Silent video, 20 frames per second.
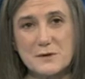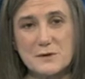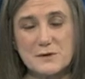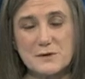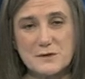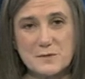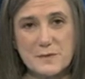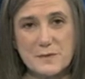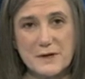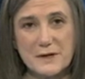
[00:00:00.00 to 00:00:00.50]

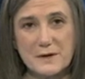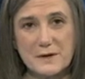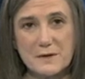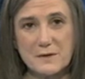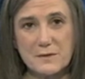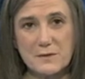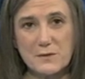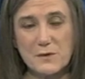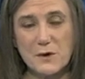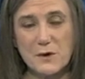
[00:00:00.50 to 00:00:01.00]
who's
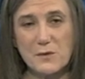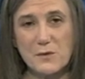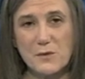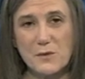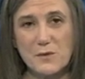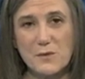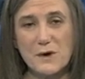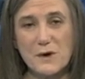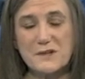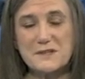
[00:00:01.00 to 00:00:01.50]
been, well,
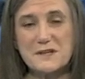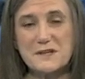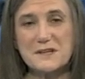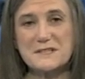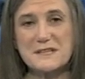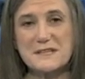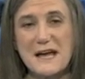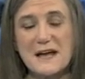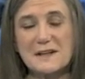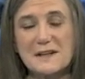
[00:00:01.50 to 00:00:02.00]
what
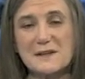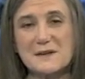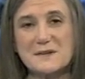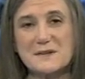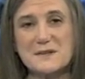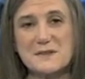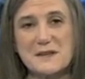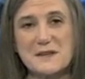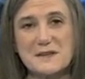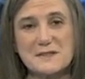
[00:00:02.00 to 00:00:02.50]
exactly
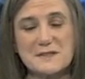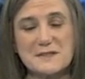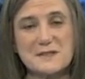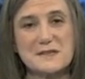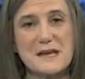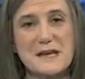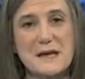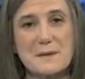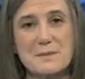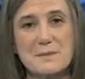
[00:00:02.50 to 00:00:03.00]
did they
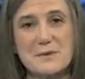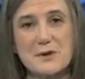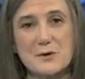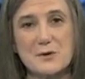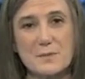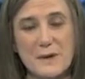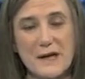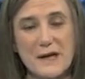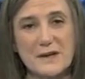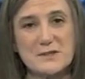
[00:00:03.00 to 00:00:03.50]
stamp
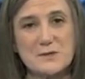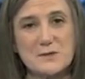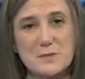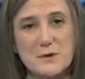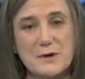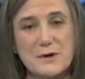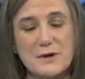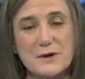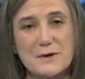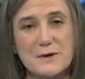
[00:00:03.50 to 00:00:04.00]
your
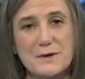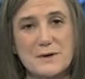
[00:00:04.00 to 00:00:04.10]
passport?